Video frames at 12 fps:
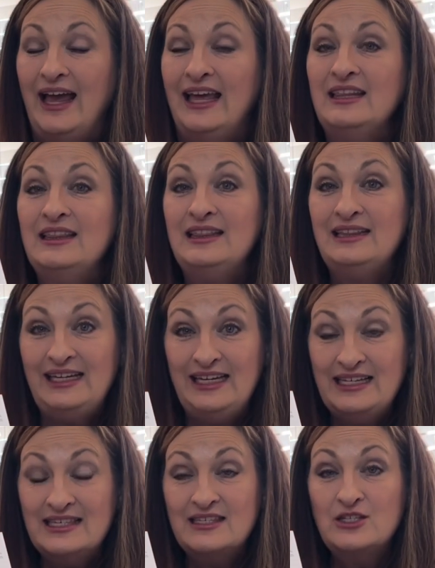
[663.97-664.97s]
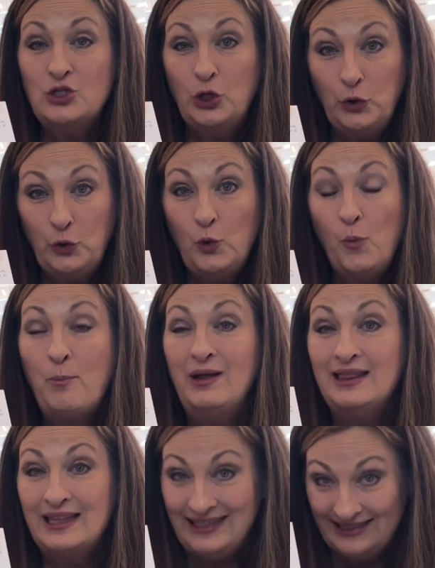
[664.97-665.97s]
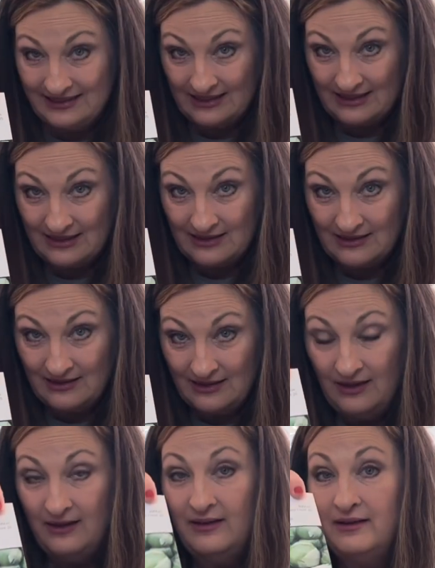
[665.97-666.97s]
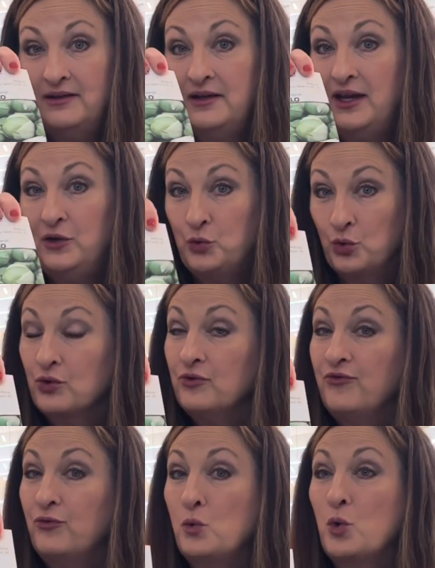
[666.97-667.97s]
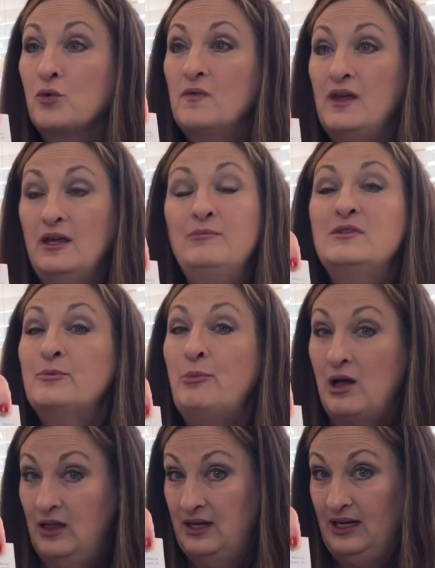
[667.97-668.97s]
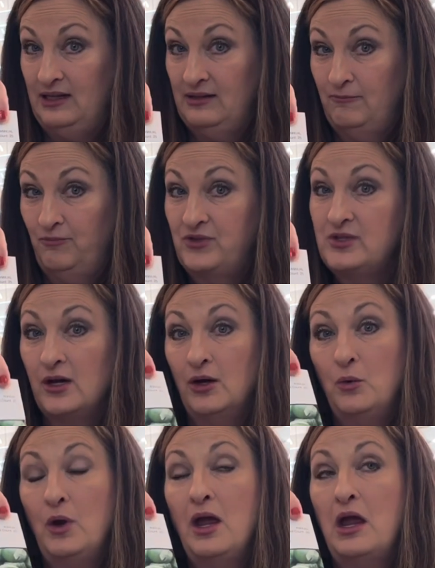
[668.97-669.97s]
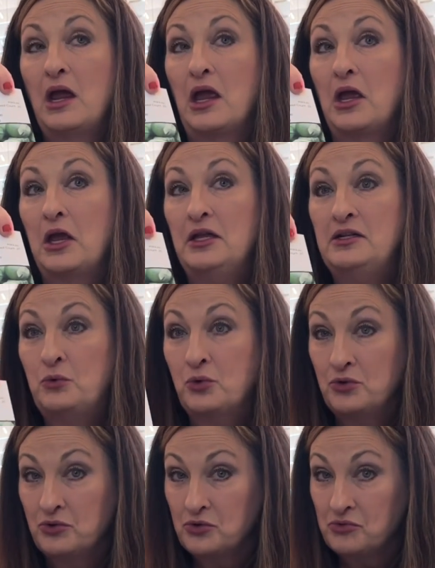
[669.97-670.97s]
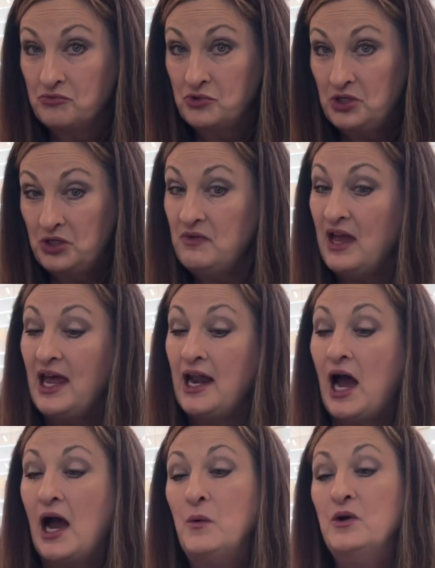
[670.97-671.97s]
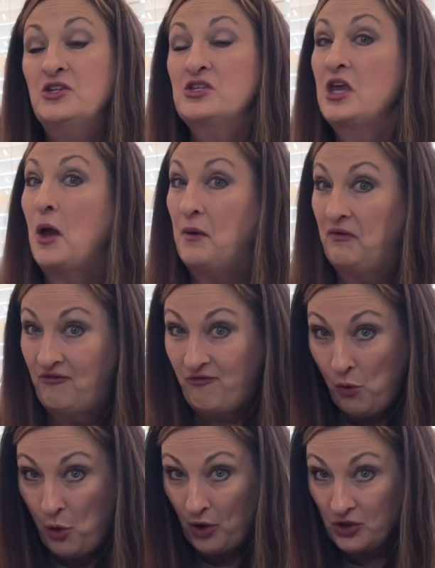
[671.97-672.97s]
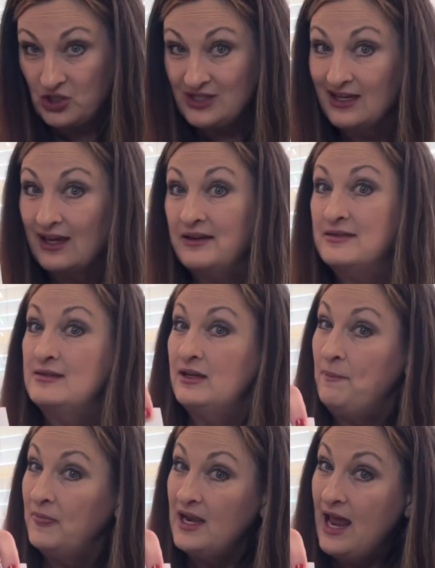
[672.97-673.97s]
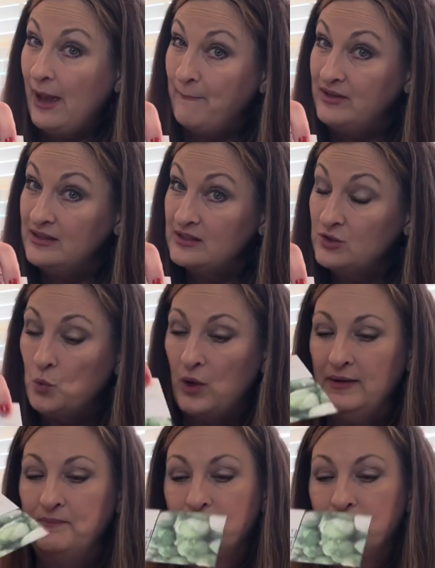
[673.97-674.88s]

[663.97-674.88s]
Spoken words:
at least 2 plants in order for them to pollinate. So in order to do that, I would just go with 4 just in case something happens to one.